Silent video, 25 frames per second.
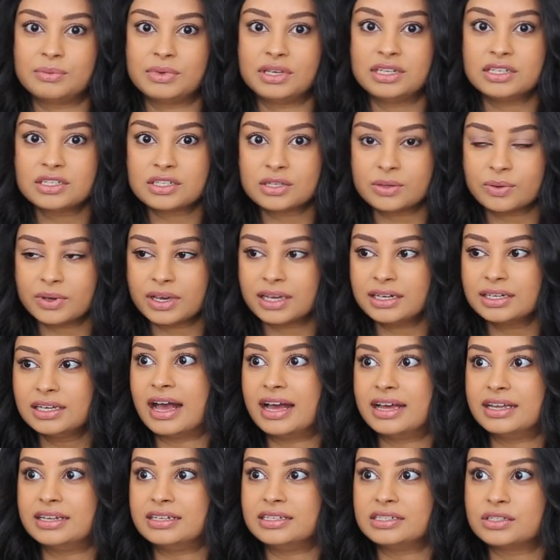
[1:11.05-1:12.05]
into it,
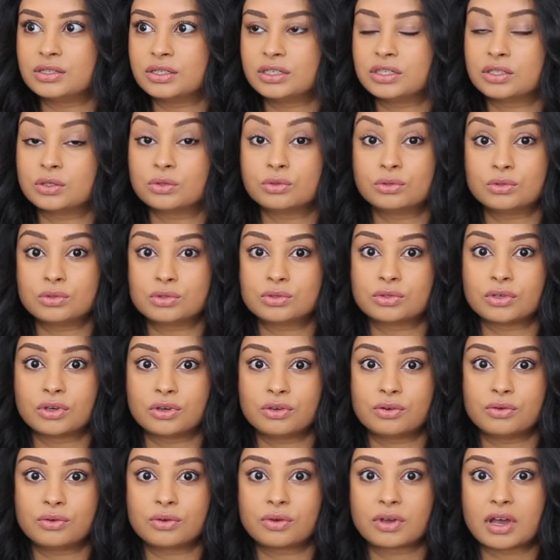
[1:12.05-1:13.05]
and it
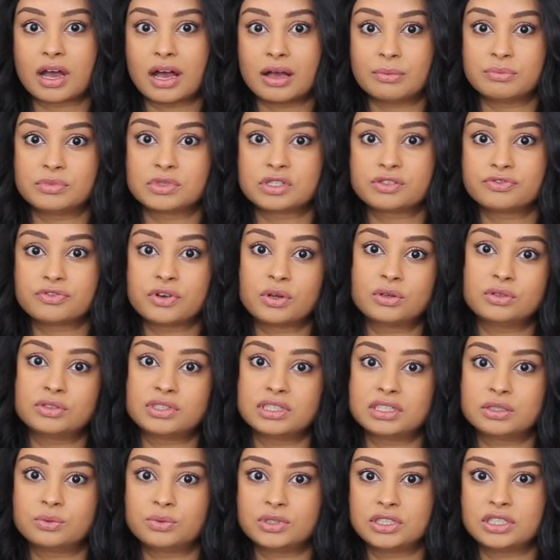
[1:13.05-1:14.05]
also comes
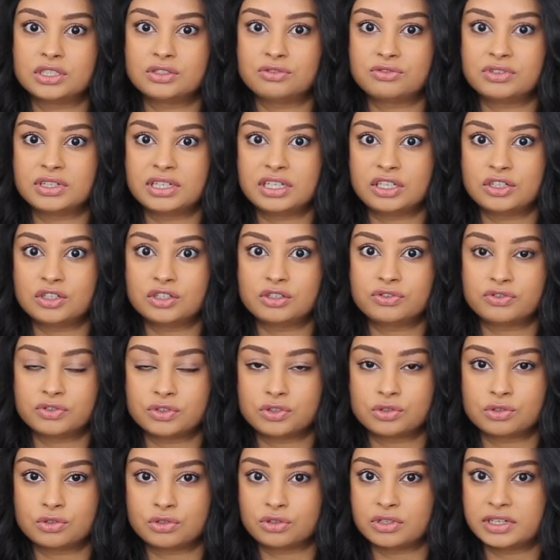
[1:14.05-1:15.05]
folded, which is really good for
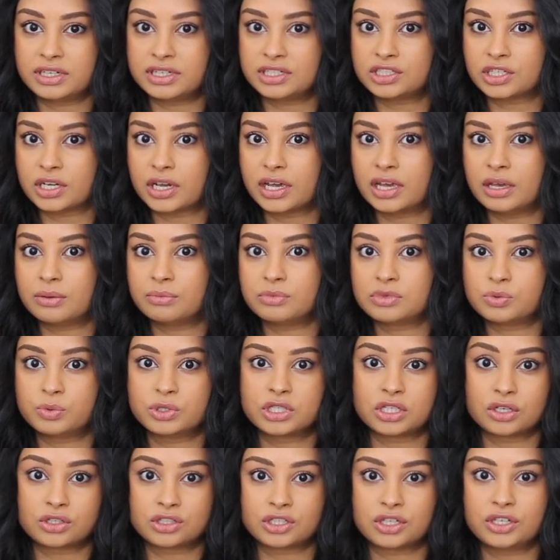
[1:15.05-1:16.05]
storage,
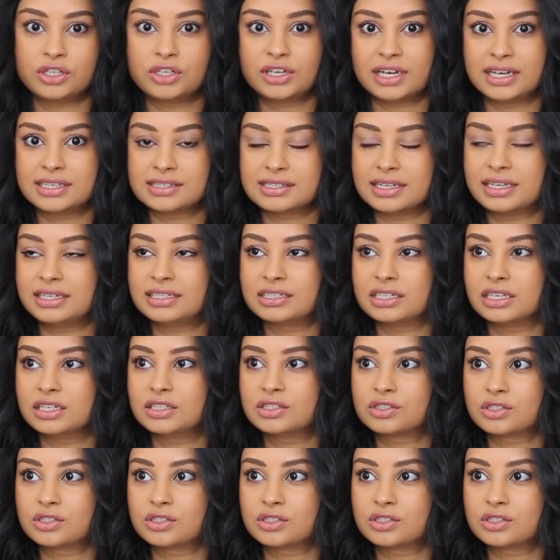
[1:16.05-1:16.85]
which I'll show you guys later.